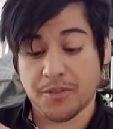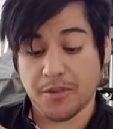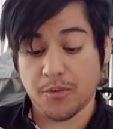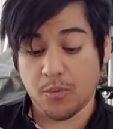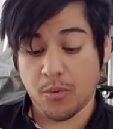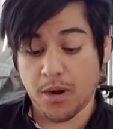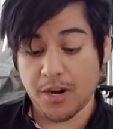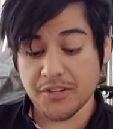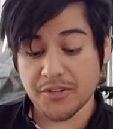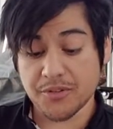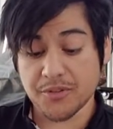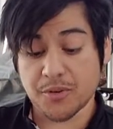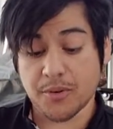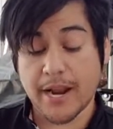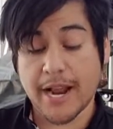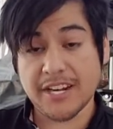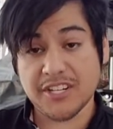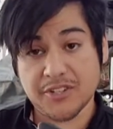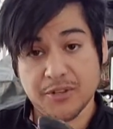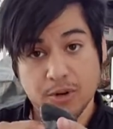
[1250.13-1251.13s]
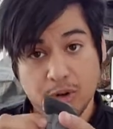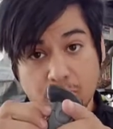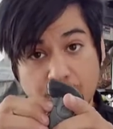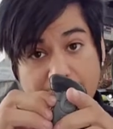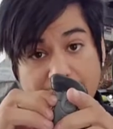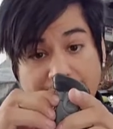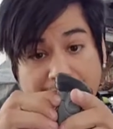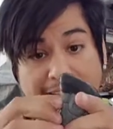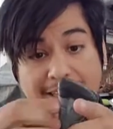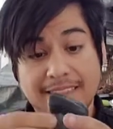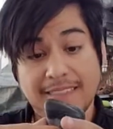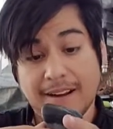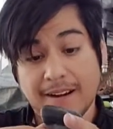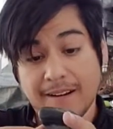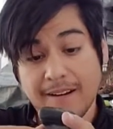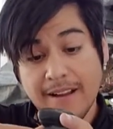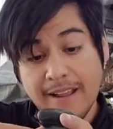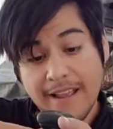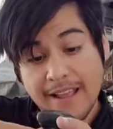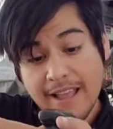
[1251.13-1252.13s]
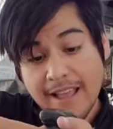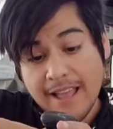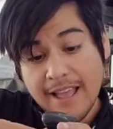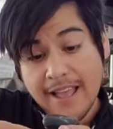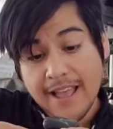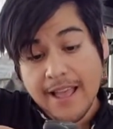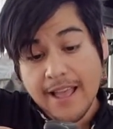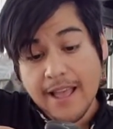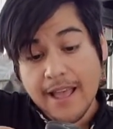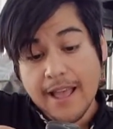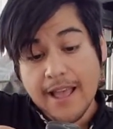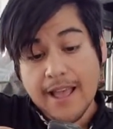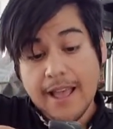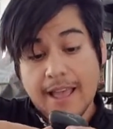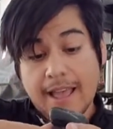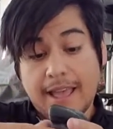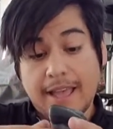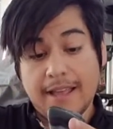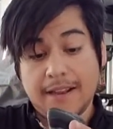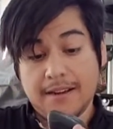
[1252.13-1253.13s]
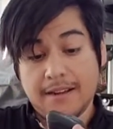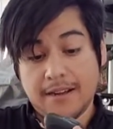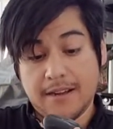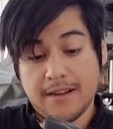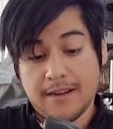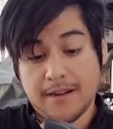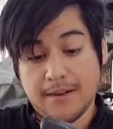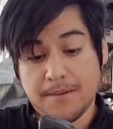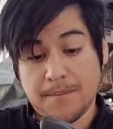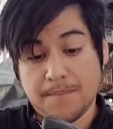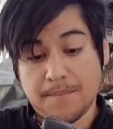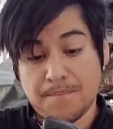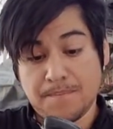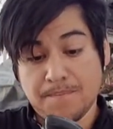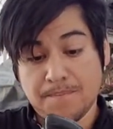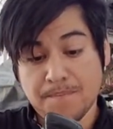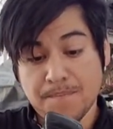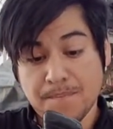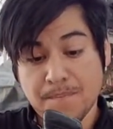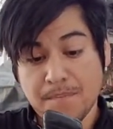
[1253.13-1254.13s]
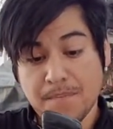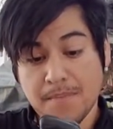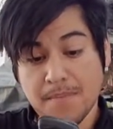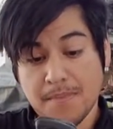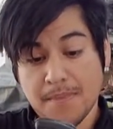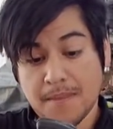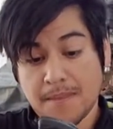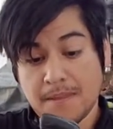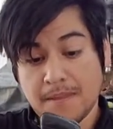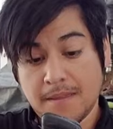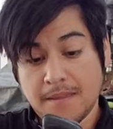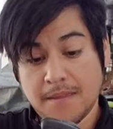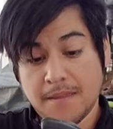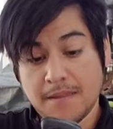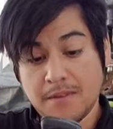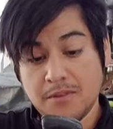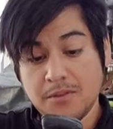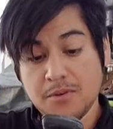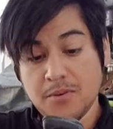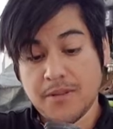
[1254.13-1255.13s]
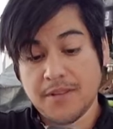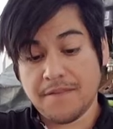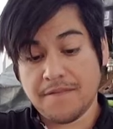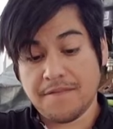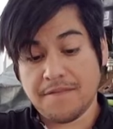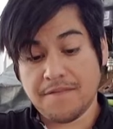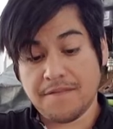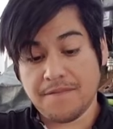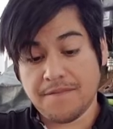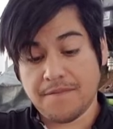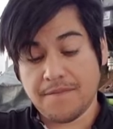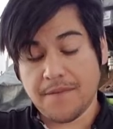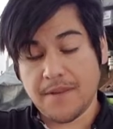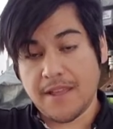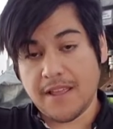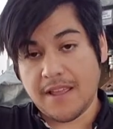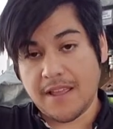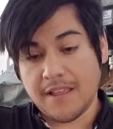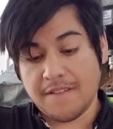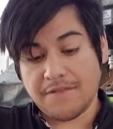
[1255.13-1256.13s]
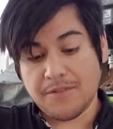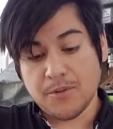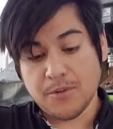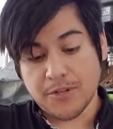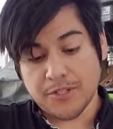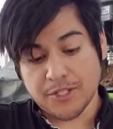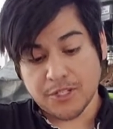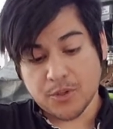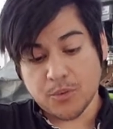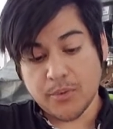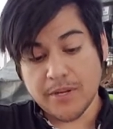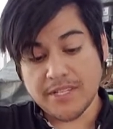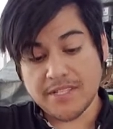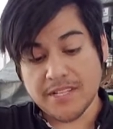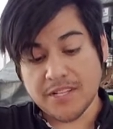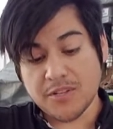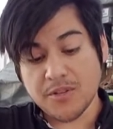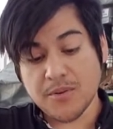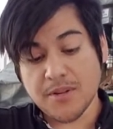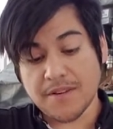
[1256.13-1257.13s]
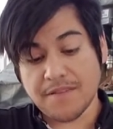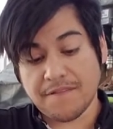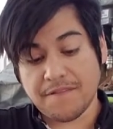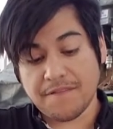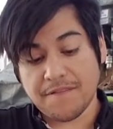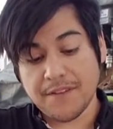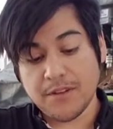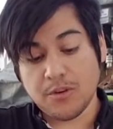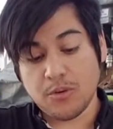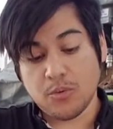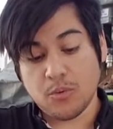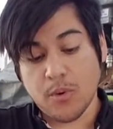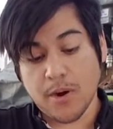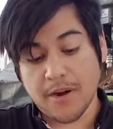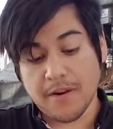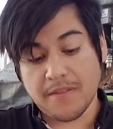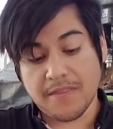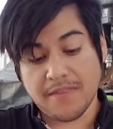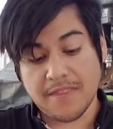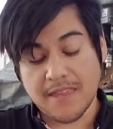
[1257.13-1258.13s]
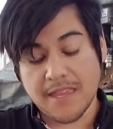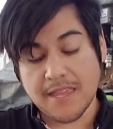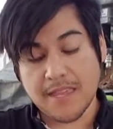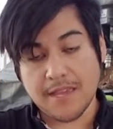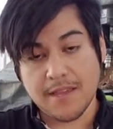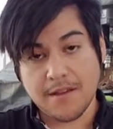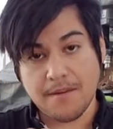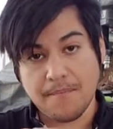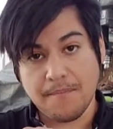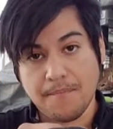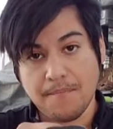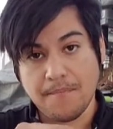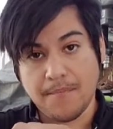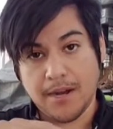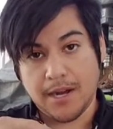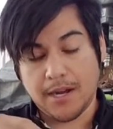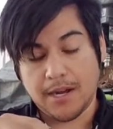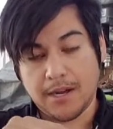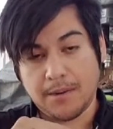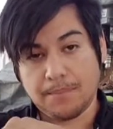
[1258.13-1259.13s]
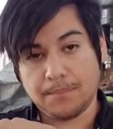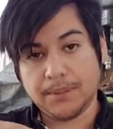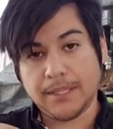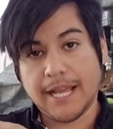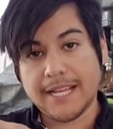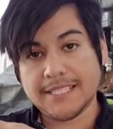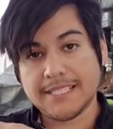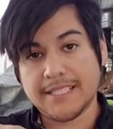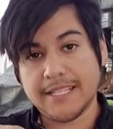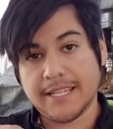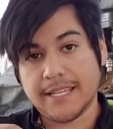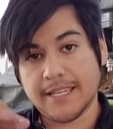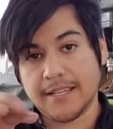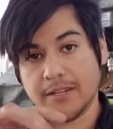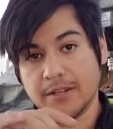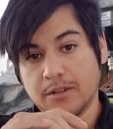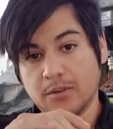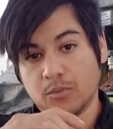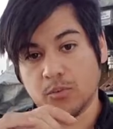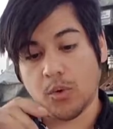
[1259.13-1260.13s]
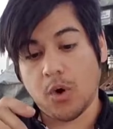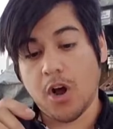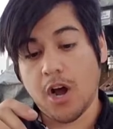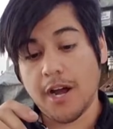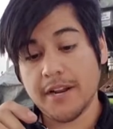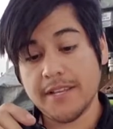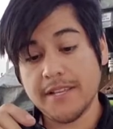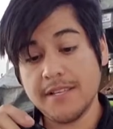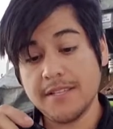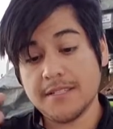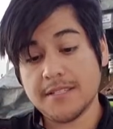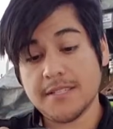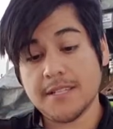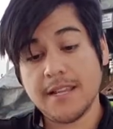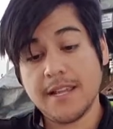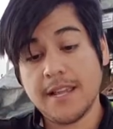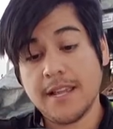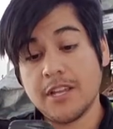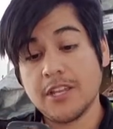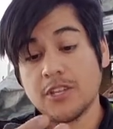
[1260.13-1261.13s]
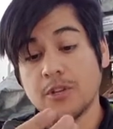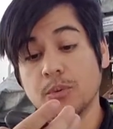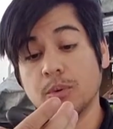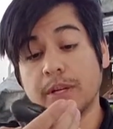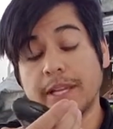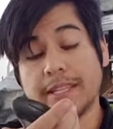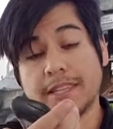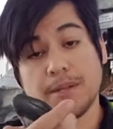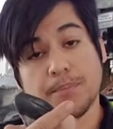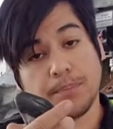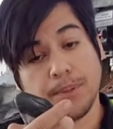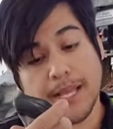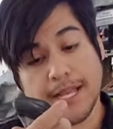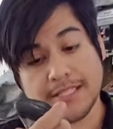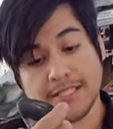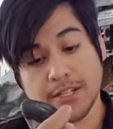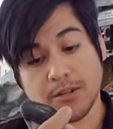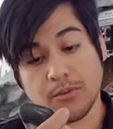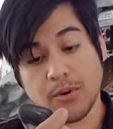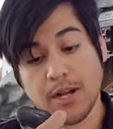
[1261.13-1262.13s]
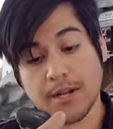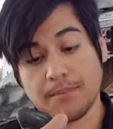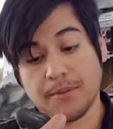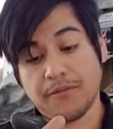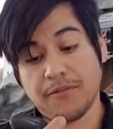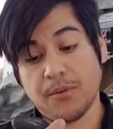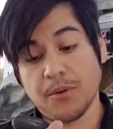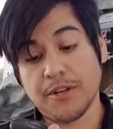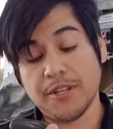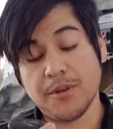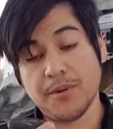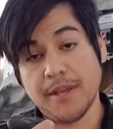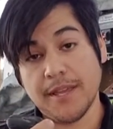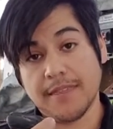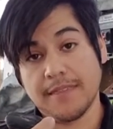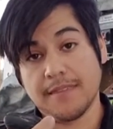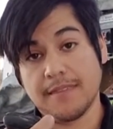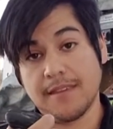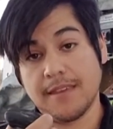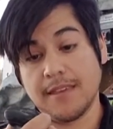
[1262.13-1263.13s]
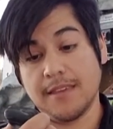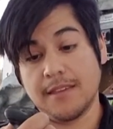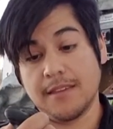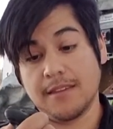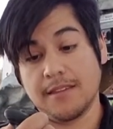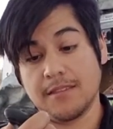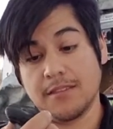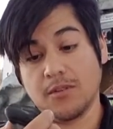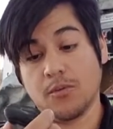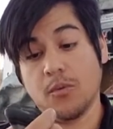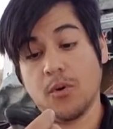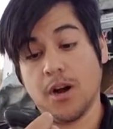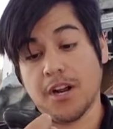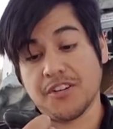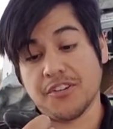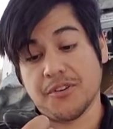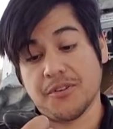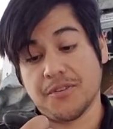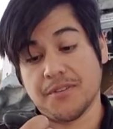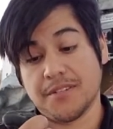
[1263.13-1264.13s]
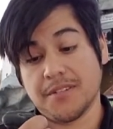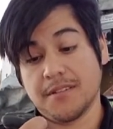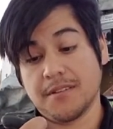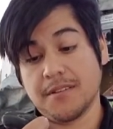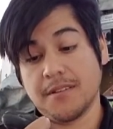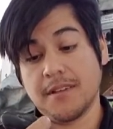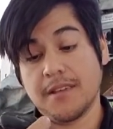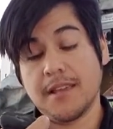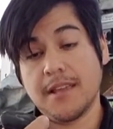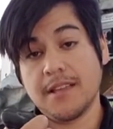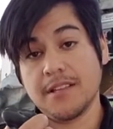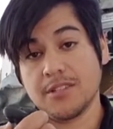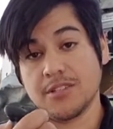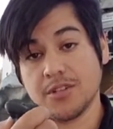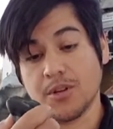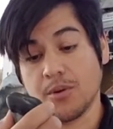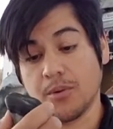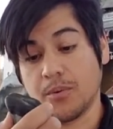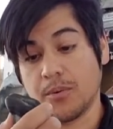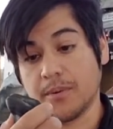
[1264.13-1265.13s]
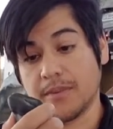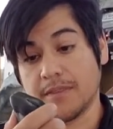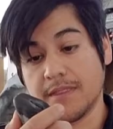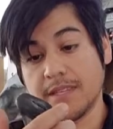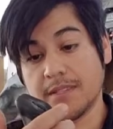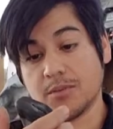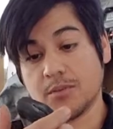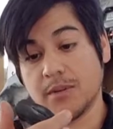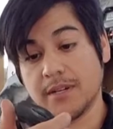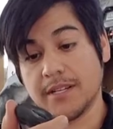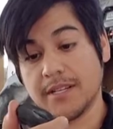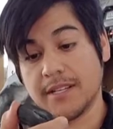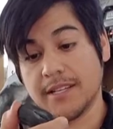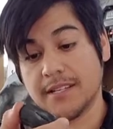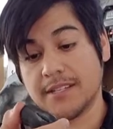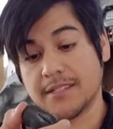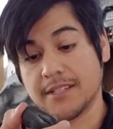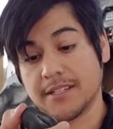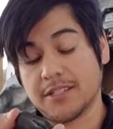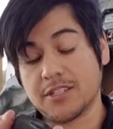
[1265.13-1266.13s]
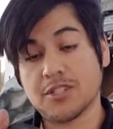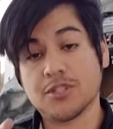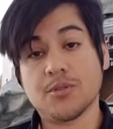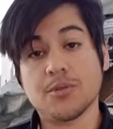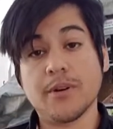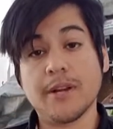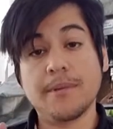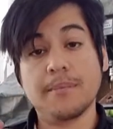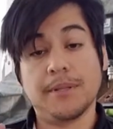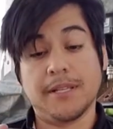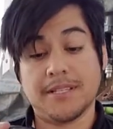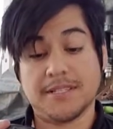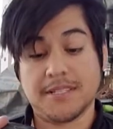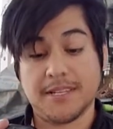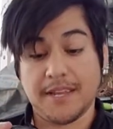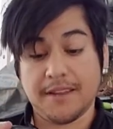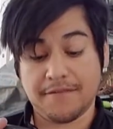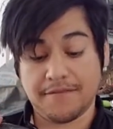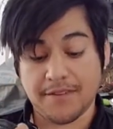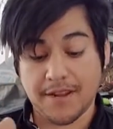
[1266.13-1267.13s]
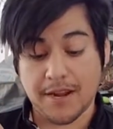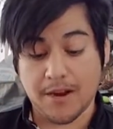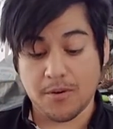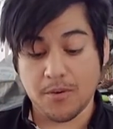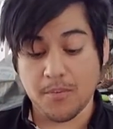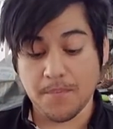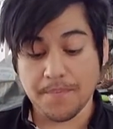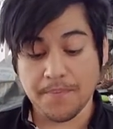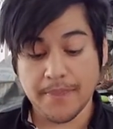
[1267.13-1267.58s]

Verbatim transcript: The washers are actually already in there. And um, you can, if you were to squeeze it, you can feel where the uh, plastic rod is. You will hit the plastic rod before you hit the, the washers. So this one is extremely safe now.